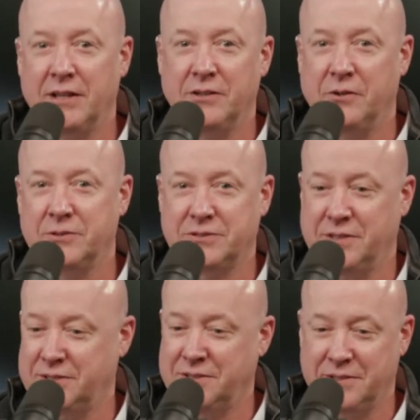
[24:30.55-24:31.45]
You know, it's,
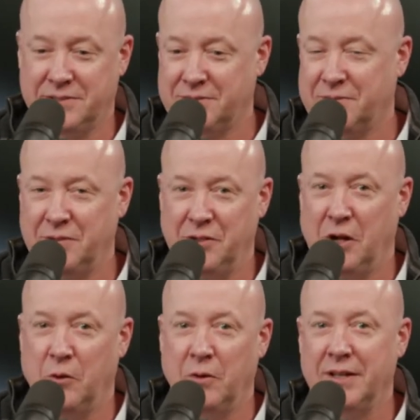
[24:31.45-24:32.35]
it's, it's you
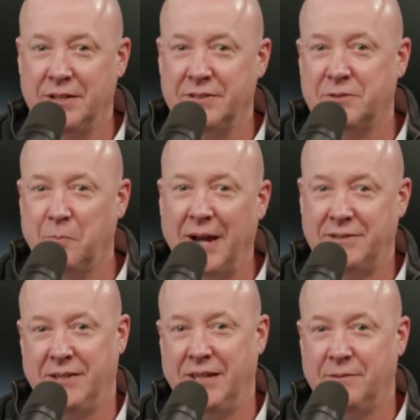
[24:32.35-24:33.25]
know, it's my
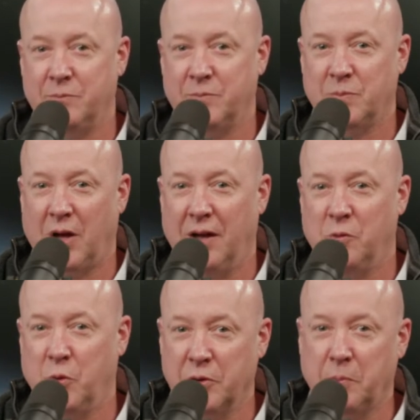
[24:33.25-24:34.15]
team
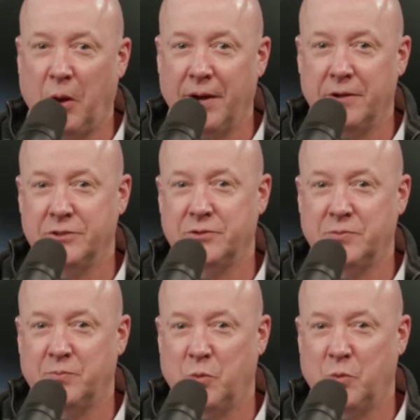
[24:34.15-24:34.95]
we're the players,